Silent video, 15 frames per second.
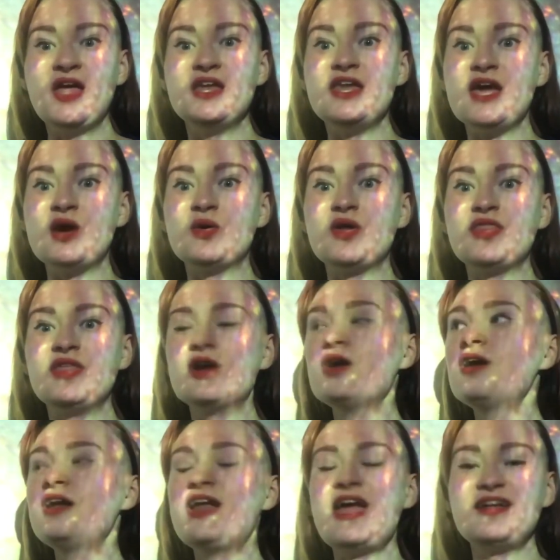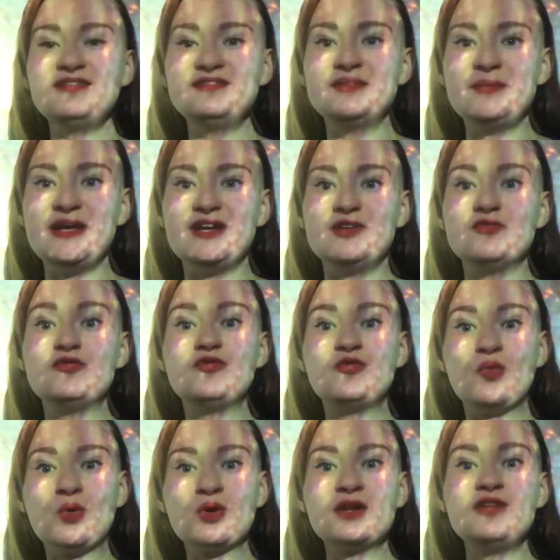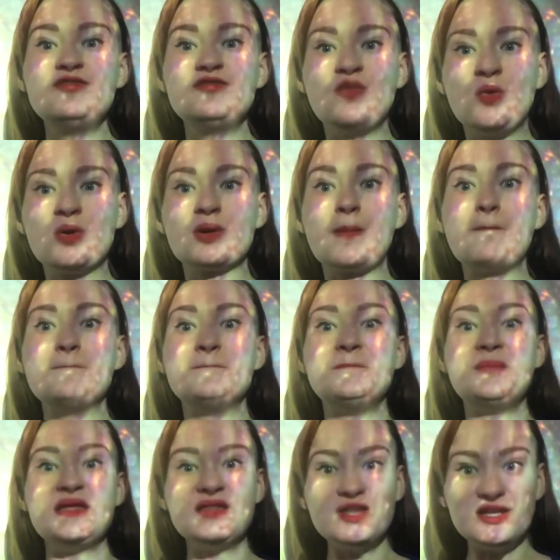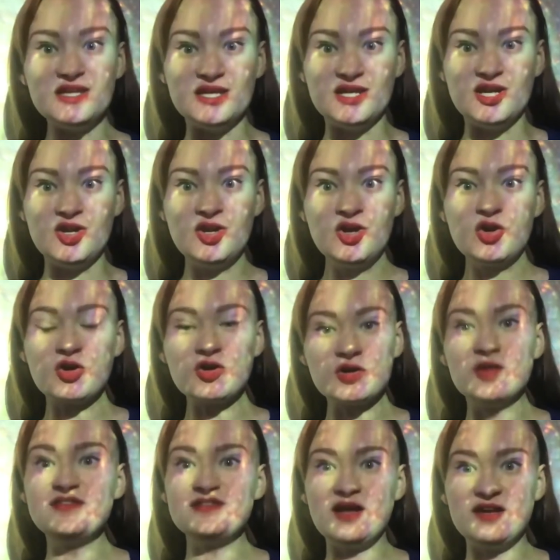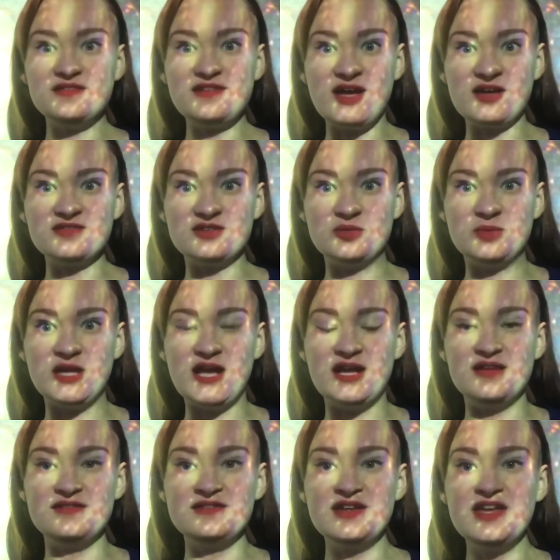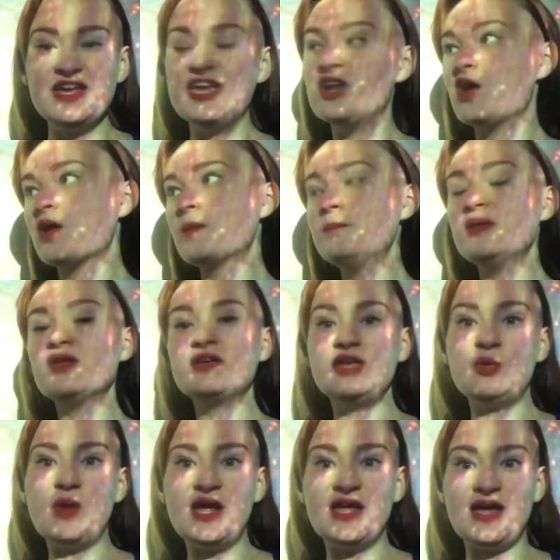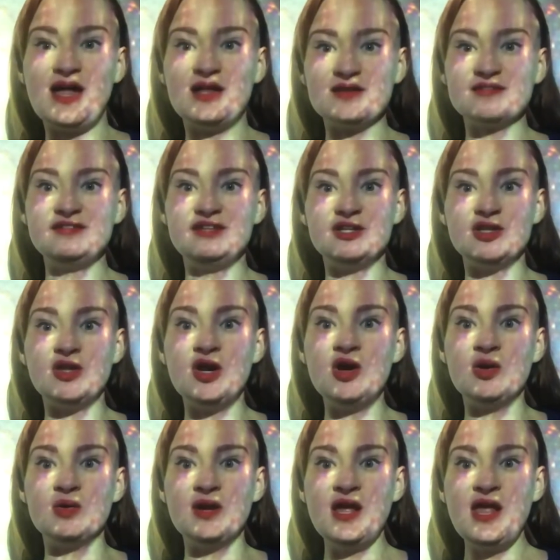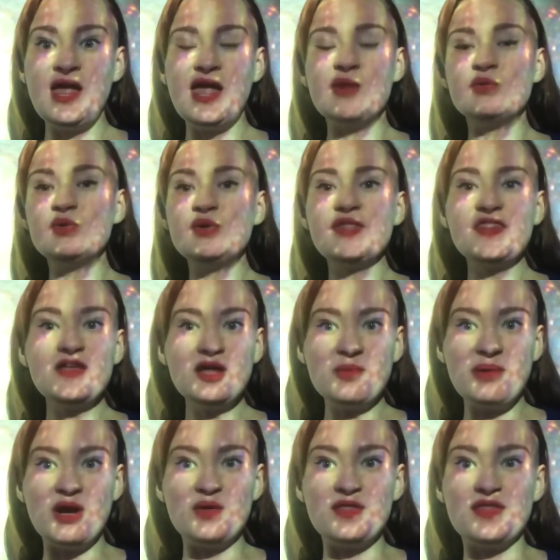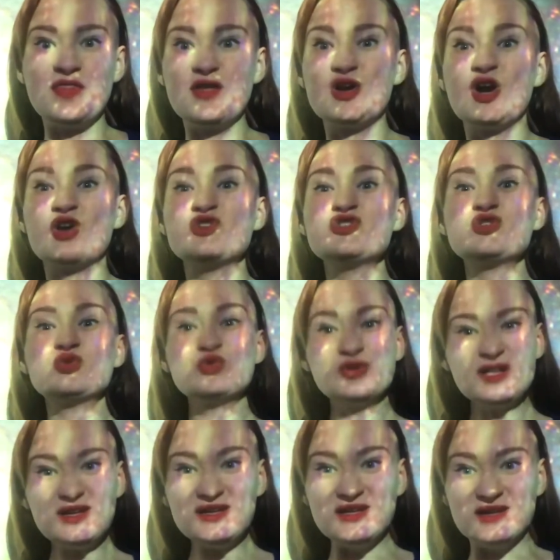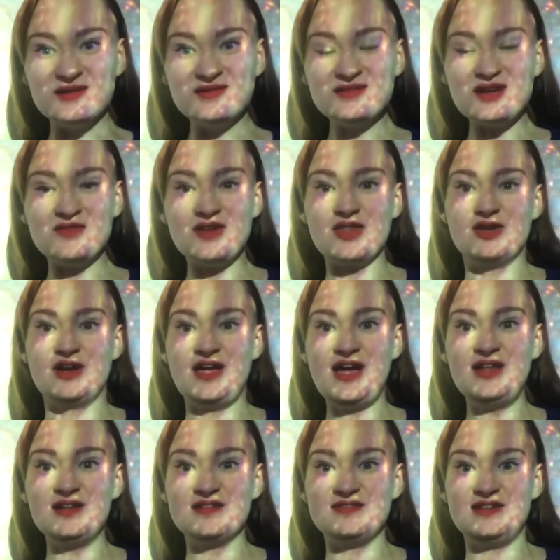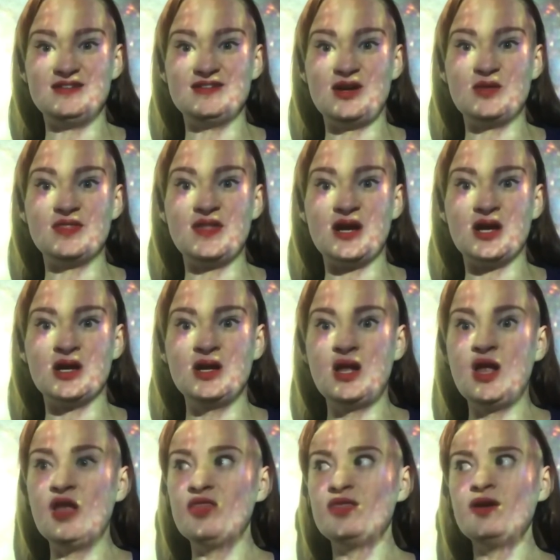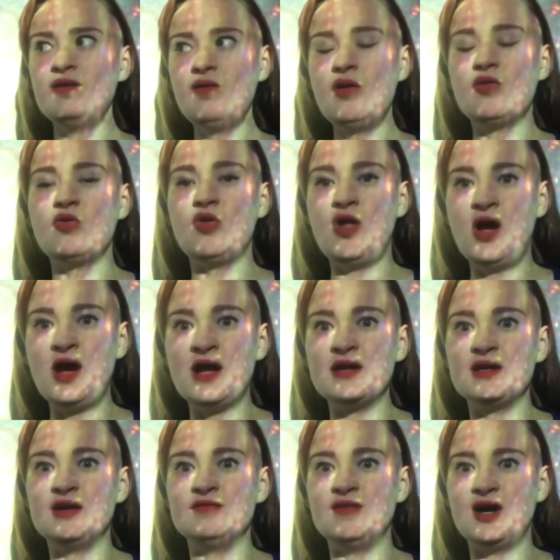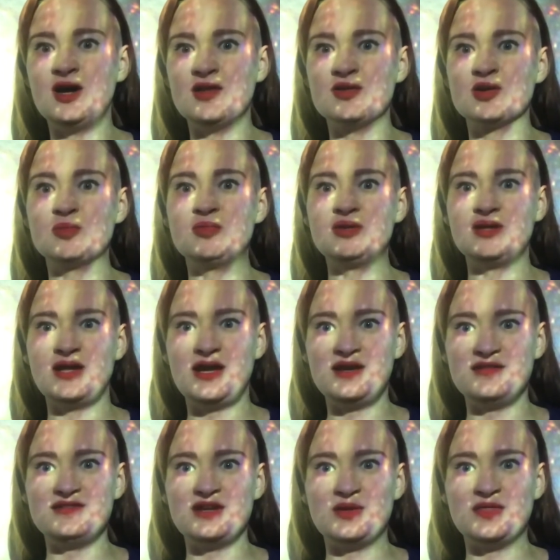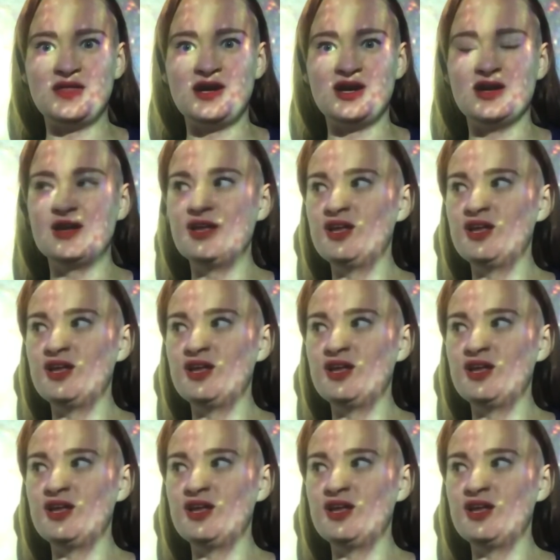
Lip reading: Now, there are an estimated 44 billion Earth-sized exoplanets in our Milky Way galaxy alone. And when we think about that there are trillions of other galaxies out there, there are a lot of other planets out there.